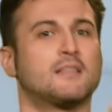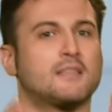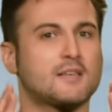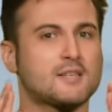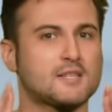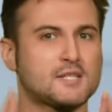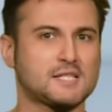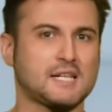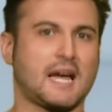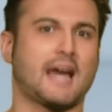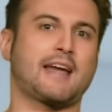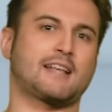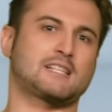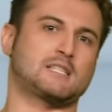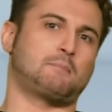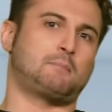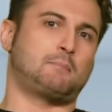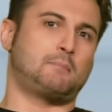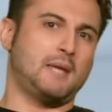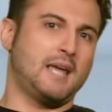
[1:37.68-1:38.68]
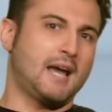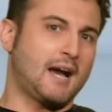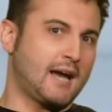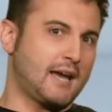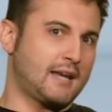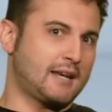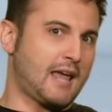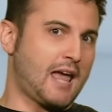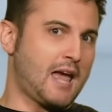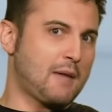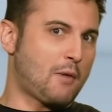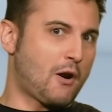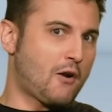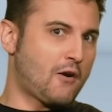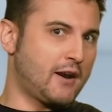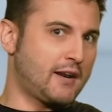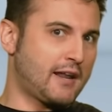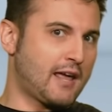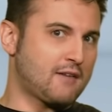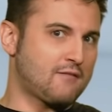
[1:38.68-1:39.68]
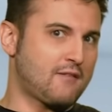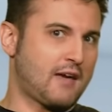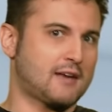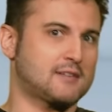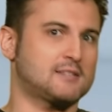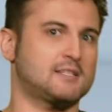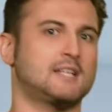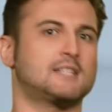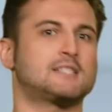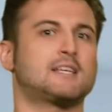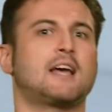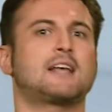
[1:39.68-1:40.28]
The science behind mRNA vaccines